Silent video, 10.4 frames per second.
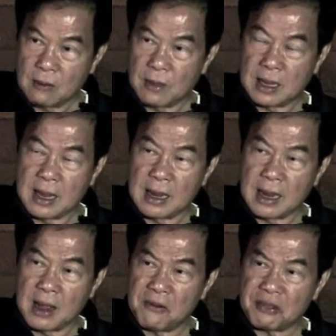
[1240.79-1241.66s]
But they
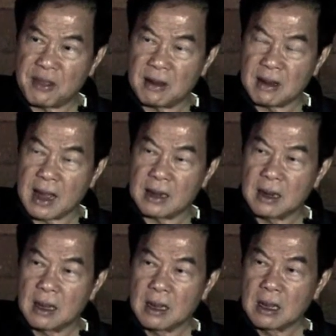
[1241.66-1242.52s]
never think
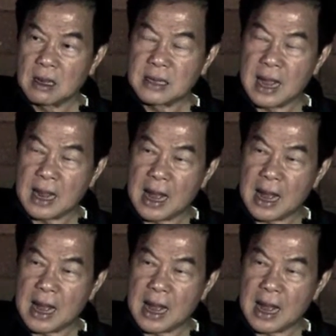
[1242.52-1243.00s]
that that